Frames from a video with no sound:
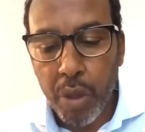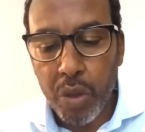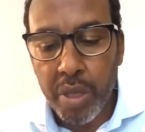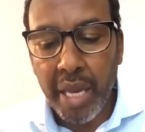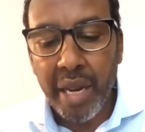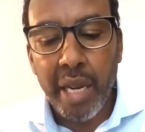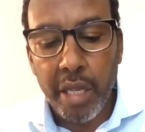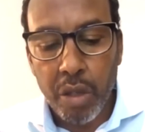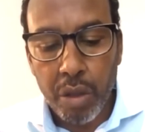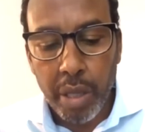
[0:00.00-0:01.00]
because they
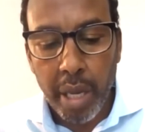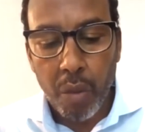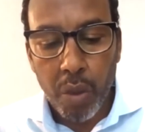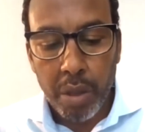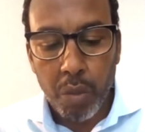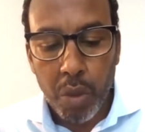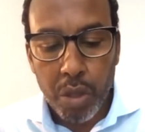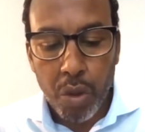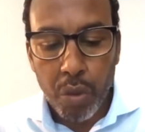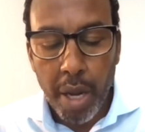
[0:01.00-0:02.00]
really don't care
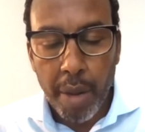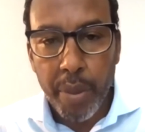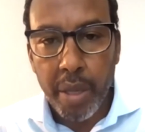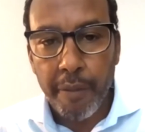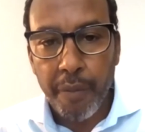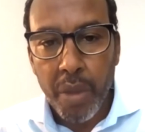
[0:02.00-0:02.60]
what's going to happen.